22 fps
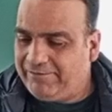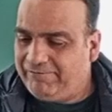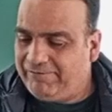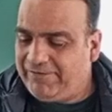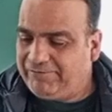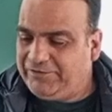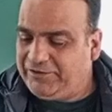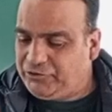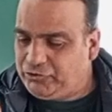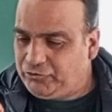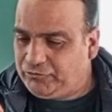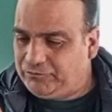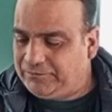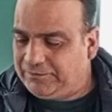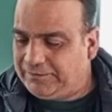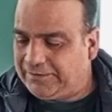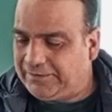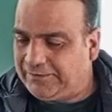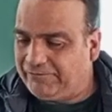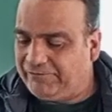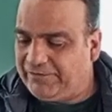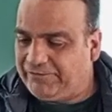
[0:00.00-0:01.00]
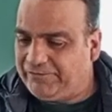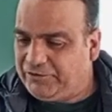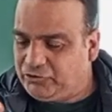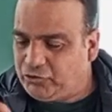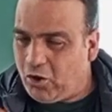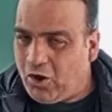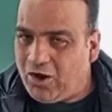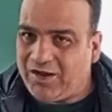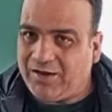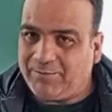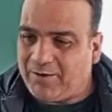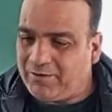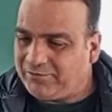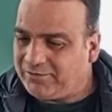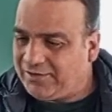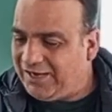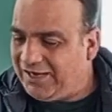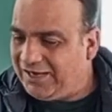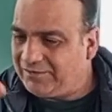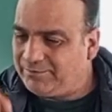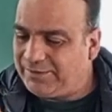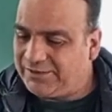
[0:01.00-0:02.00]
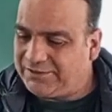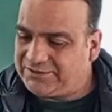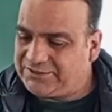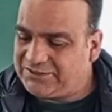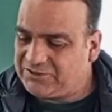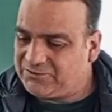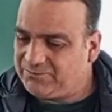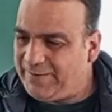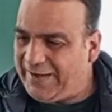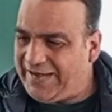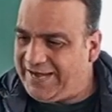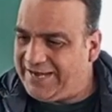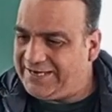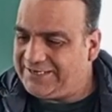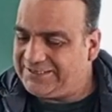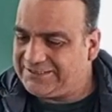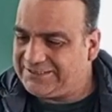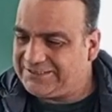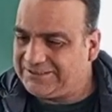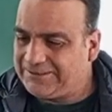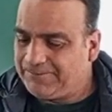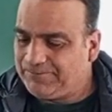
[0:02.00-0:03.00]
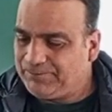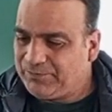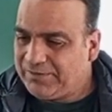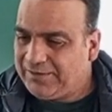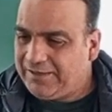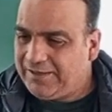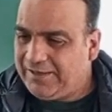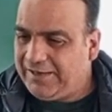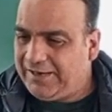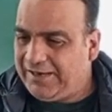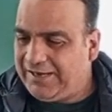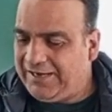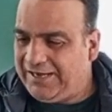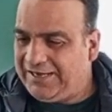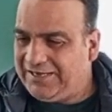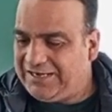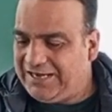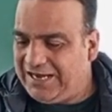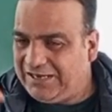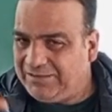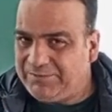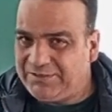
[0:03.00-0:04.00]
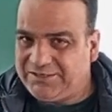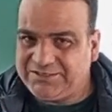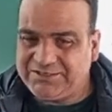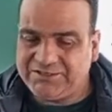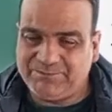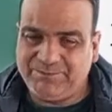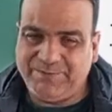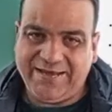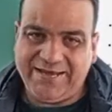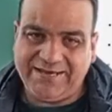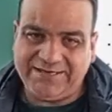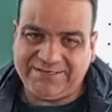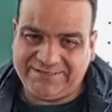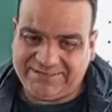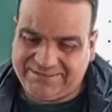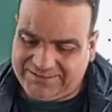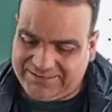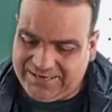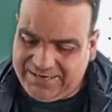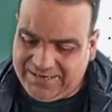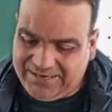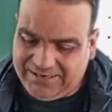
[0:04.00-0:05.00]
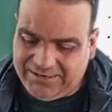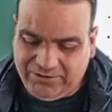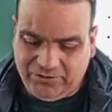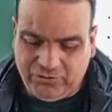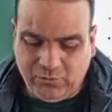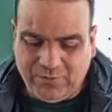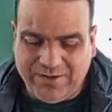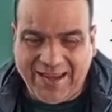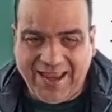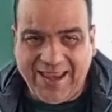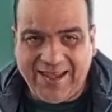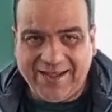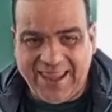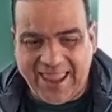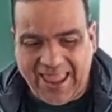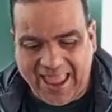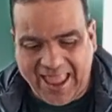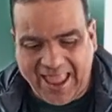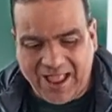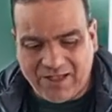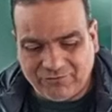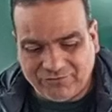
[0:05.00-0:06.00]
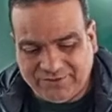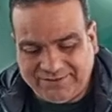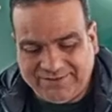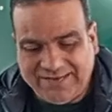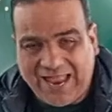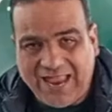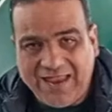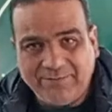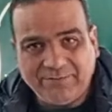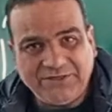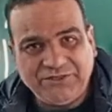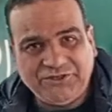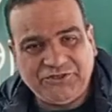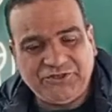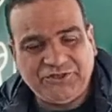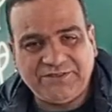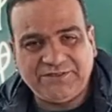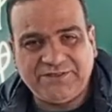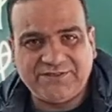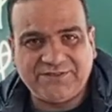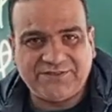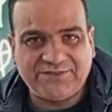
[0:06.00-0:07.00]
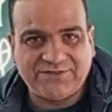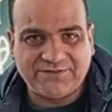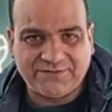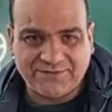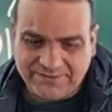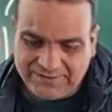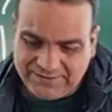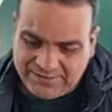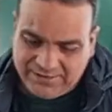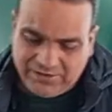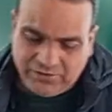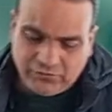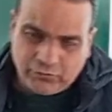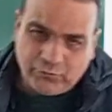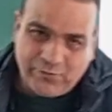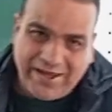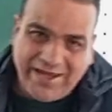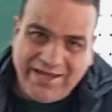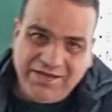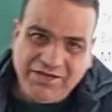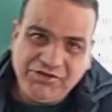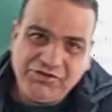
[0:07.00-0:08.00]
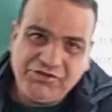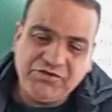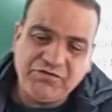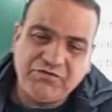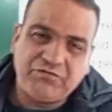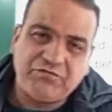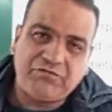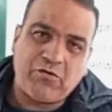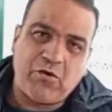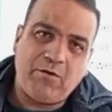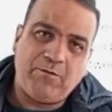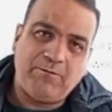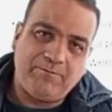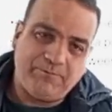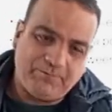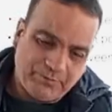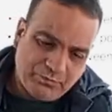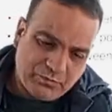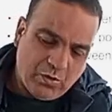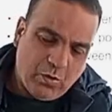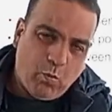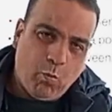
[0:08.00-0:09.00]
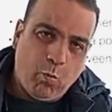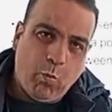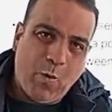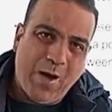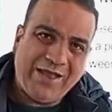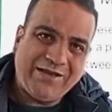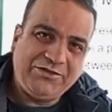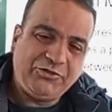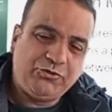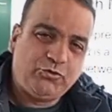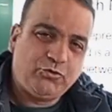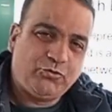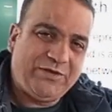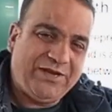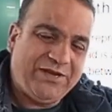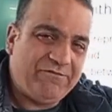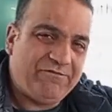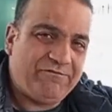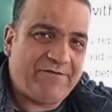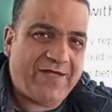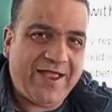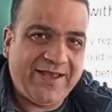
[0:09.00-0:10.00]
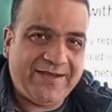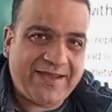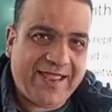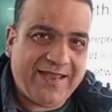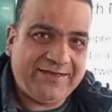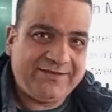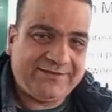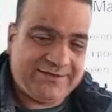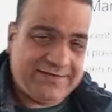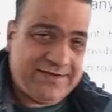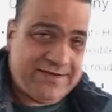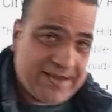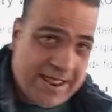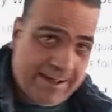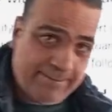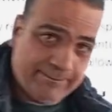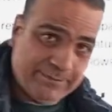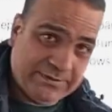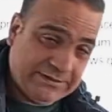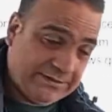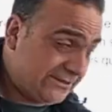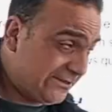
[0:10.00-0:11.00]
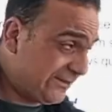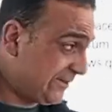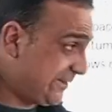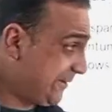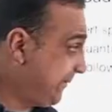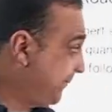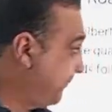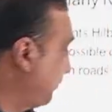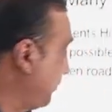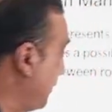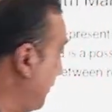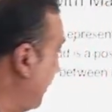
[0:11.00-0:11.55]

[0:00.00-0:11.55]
when we talk about the Hilbert space, in the Hilbert space, you can have the dimensions ranging from 1 to infinite numbers,